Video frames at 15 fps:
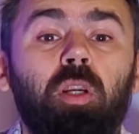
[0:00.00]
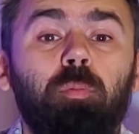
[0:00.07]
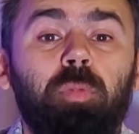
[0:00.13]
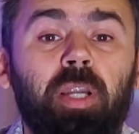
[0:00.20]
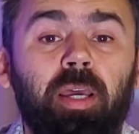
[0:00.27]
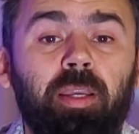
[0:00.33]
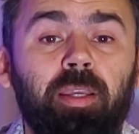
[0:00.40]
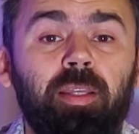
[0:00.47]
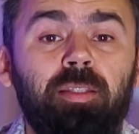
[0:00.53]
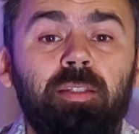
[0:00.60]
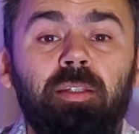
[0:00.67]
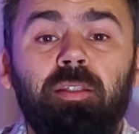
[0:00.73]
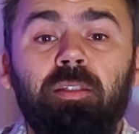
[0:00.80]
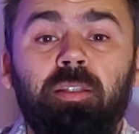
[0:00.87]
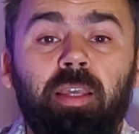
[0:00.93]
brackets
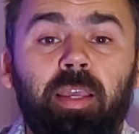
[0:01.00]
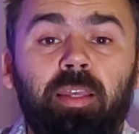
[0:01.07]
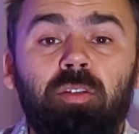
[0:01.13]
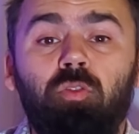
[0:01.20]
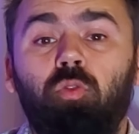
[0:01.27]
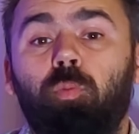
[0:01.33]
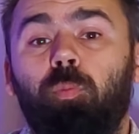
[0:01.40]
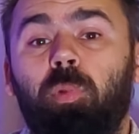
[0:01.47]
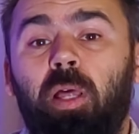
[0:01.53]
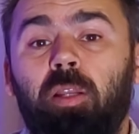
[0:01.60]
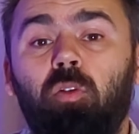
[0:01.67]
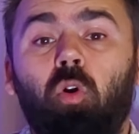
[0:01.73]
in case you plan